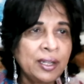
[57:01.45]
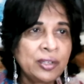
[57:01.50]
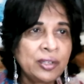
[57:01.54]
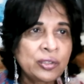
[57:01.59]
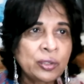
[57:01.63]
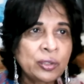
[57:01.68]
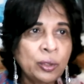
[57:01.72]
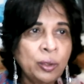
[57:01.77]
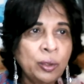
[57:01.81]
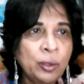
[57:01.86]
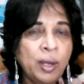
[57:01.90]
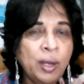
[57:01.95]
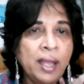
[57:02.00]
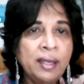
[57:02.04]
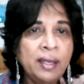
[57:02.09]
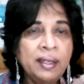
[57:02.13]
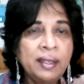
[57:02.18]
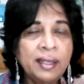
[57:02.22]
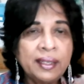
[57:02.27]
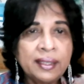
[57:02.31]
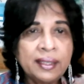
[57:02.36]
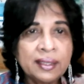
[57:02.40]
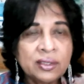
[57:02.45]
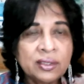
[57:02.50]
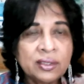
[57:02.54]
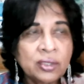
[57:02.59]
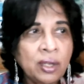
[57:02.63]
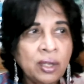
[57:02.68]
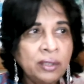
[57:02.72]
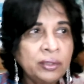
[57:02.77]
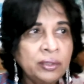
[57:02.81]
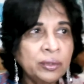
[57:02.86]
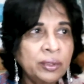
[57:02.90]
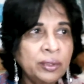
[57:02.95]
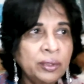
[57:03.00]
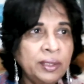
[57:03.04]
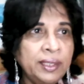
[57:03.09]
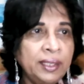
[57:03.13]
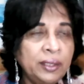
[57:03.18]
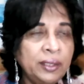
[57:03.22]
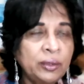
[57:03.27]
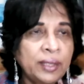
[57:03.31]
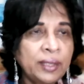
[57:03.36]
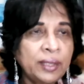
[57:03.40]
So, and let us not
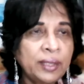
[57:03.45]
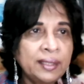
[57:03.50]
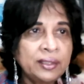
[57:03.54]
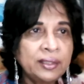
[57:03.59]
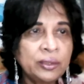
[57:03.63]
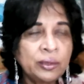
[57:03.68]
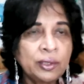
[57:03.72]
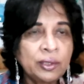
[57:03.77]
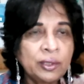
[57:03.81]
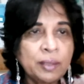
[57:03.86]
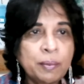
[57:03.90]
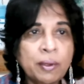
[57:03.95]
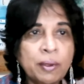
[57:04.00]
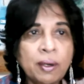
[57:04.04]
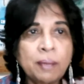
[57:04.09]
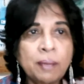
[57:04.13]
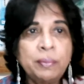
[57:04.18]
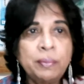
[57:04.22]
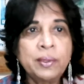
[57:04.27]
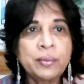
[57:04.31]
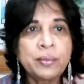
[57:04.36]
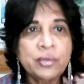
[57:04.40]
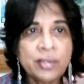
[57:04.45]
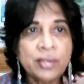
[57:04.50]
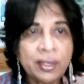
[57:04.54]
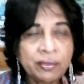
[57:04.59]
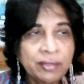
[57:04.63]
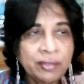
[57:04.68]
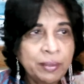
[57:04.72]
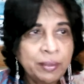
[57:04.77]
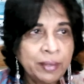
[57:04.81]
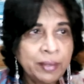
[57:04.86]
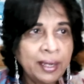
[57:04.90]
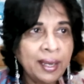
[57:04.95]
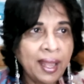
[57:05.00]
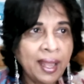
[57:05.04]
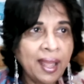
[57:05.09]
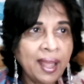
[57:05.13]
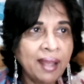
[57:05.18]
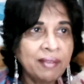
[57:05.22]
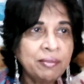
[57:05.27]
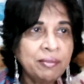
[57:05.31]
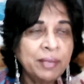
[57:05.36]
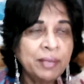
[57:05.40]
only look at the problems that women
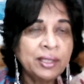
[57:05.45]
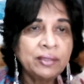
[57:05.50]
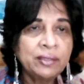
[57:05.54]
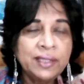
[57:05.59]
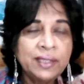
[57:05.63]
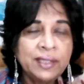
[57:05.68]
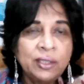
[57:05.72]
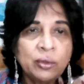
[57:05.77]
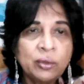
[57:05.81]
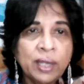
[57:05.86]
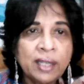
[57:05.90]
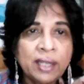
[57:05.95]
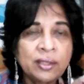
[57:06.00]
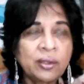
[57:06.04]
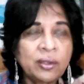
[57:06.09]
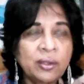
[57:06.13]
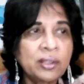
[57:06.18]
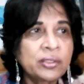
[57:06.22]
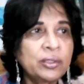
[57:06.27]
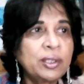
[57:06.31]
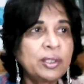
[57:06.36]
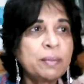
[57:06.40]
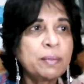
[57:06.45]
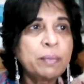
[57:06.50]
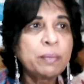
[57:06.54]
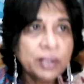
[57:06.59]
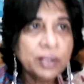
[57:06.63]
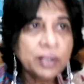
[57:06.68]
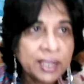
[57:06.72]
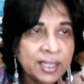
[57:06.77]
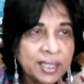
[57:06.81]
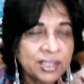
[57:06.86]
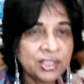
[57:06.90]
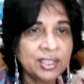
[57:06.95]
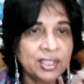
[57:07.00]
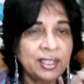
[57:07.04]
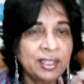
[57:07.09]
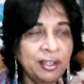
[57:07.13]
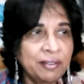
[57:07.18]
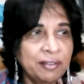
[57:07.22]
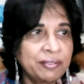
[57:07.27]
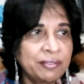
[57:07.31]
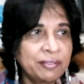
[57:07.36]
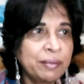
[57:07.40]
have, but we look at also the
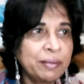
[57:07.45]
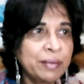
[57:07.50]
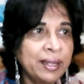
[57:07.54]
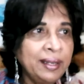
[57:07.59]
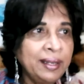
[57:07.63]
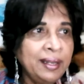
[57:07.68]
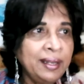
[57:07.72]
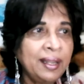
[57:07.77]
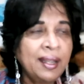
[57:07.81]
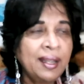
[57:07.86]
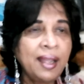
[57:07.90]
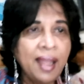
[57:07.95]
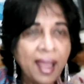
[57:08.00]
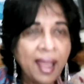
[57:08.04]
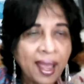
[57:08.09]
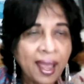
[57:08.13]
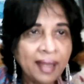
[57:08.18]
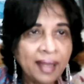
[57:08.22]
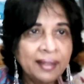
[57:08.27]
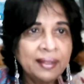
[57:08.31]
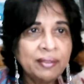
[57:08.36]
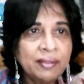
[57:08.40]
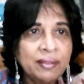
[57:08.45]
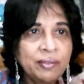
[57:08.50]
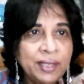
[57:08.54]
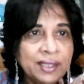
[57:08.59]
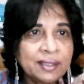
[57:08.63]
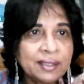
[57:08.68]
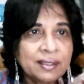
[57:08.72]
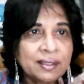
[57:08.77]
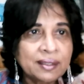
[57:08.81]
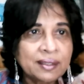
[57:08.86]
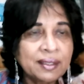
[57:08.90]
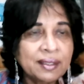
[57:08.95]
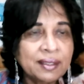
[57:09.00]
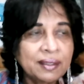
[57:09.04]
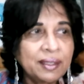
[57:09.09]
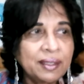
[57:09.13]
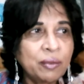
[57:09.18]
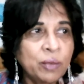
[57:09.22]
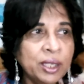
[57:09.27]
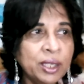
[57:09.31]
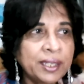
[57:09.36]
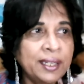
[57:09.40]
potential of women and with
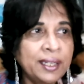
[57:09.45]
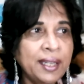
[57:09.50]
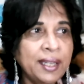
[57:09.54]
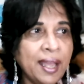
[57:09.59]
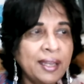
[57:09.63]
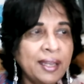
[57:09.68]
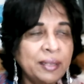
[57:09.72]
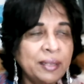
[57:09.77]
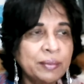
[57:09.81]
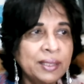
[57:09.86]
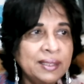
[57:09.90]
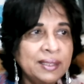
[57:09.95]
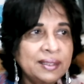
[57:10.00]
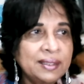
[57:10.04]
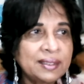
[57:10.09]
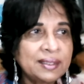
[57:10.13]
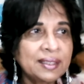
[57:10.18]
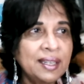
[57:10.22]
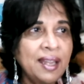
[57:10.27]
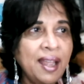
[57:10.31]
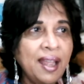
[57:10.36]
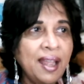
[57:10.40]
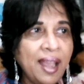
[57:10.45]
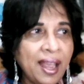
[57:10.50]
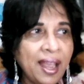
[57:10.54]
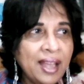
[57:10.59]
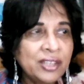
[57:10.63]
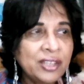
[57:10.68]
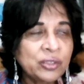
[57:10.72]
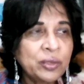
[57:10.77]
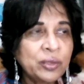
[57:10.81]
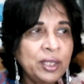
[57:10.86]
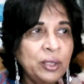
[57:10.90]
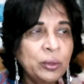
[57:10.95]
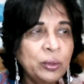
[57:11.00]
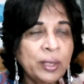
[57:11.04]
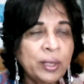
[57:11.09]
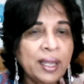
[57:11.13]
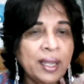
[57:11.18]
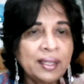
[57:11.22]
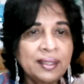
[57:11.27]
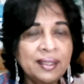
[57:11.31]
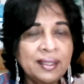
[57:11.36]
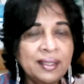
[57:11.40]
the working animals. As we
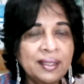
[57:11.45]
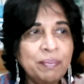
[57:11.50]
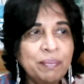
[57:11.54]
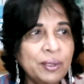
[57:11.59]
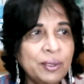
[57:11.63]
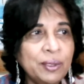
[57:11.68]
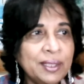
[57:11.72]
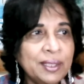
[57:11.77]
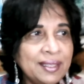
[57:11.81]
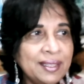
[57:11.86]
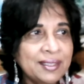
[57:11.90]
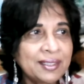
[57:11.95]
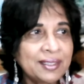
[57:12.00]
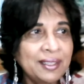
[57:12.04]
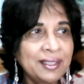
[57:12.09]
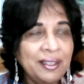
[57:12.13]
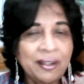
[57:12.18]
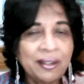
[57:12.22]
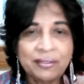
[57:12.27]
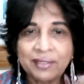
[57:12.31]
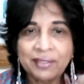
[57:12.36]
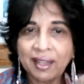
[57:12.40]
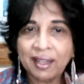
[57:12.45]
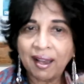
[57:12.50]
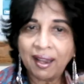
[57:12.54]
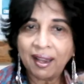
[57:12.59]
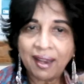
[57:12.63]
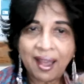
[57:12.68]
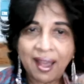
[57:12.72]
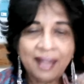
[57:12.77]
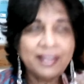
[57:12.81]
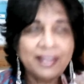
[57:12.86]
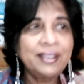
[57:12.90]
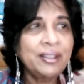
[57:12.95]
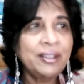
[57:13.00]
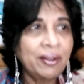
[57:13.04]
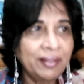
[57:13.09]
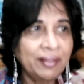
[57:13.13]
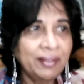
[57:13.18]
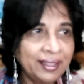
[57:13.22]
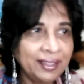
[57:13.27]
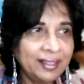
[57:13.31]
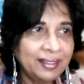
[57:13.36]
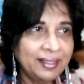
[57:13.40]
look at the potential of the Halari
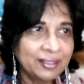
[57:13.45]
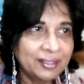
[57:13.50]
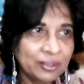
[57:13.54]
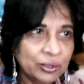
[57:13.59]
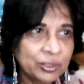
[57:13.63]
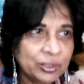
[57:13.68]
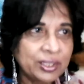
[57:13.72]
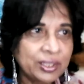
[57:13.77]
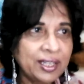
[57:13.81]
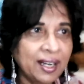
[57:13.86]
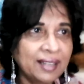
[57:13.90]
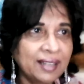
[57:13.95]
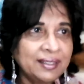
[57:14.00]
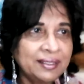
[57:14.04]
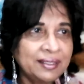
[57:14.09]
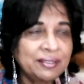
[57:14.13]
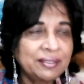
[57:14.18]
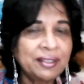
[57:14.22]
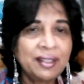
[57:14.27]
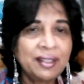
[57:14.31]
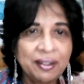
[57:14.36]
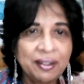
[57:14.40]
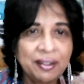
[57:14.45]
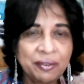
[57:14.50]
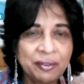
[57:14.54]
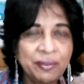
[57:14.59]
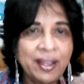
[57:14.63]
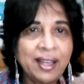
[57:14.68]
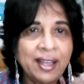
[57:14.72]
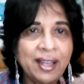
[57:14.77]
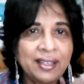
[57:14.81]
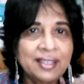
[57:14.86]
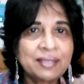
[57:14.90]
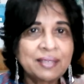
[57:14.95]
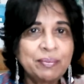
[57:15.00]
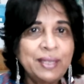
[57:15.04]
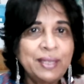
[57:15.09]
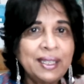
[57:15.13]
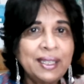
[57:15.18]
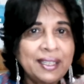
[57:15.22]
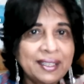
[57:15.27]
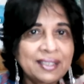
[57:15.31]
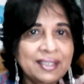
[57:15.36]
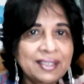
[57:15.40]
donkey in Gujarat, where the
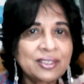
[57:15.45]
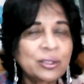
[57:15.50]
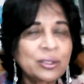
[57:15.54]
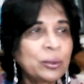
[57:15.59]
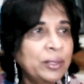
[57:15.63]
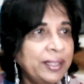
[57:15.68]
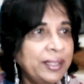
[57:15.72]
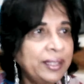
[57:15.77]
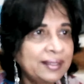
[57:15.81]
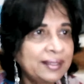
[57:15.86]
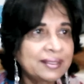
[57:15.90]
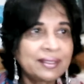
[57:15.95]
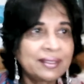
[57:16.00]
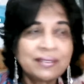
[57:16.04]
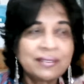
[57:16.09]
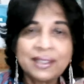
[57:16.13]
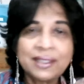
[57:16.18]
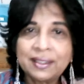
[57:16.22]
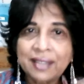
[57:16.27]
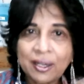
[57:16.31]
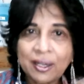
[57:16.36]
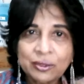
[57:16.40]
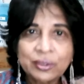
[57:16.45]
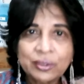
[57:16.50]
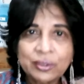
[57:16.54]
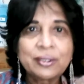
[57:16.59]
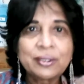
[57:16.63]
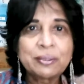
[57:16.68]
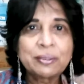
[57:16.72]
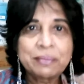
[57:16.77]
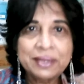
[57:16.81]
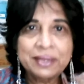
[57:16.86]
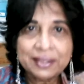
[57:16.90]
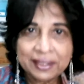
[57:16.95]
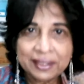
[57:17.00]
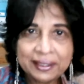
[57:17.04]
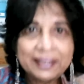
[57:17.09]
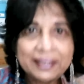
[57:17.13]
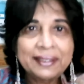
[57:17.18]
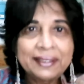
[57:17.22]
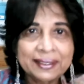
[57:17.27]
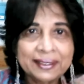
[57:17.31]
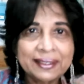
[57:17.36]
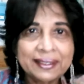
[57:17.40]
milk is sold at 7,000 rupees a
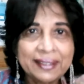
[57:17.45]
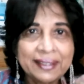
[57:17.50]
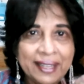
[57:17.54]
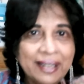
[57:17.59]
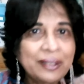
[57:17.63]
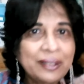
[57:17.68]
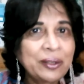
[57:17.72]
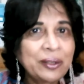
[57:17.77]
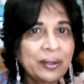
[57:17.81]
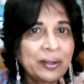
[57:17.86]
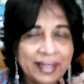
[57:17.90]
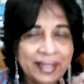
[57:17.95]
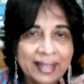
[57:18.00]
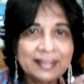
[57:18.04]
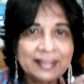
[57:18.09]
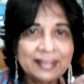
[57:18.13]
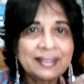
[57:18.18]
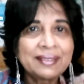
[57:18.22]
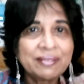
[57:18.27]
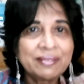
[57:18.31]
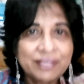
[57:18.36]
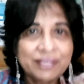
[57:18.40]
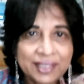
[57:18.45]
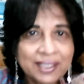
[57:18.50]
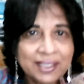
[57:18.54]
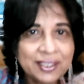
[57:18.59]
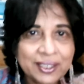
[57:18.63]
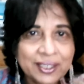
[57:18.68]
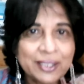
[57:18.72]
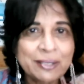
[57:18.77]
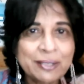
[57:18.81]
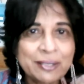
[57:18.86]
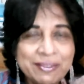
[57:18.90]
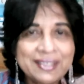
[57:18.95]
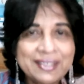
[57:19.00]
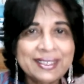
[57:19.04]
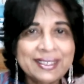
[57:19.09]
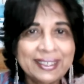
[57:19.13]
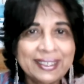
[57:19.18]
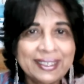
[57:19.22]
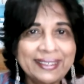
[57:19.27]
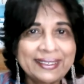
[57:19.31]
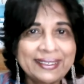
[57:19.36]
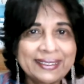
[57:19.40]
litre and not at 60 rupees
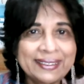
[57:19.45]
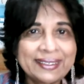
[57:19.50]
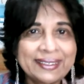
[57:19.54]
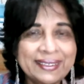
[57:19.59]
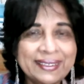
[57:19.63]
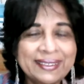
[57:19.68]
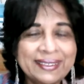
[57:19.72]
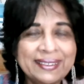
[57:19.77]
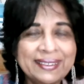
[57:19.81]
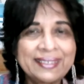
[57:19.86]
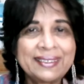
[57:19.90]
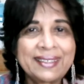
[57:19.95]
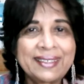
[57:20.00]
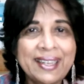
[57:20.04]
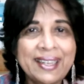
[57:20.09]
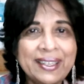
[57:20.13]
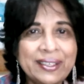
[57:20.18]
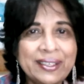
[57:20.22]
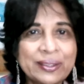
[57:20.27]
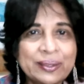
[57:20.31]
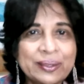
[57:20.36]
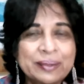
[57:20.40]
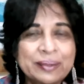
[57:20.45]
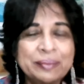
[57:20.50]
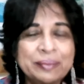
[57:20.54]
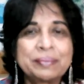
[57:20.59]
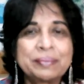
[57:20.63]
a litre. Thank you.